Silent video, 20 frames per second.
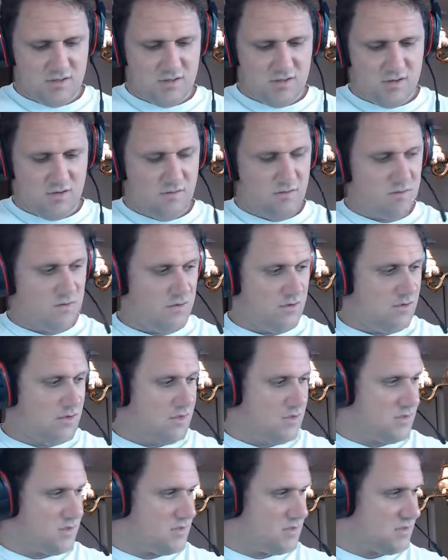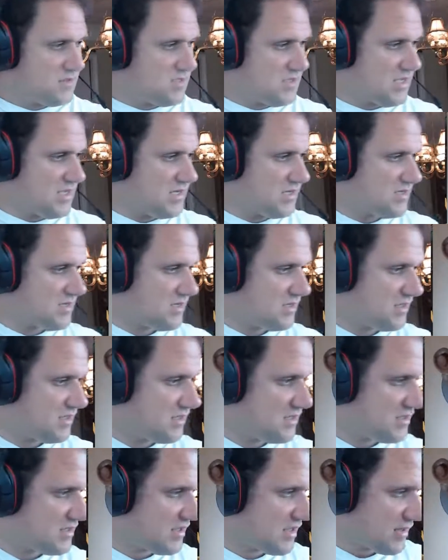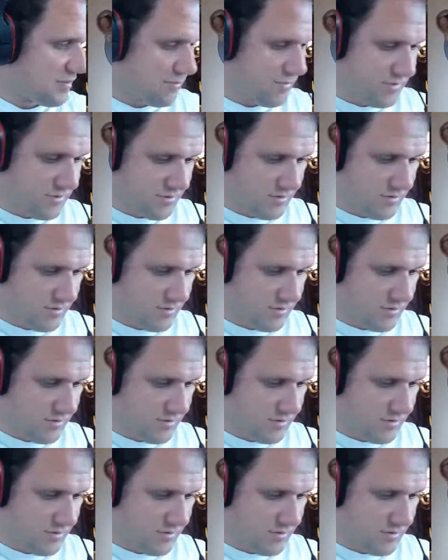you will see it at the top.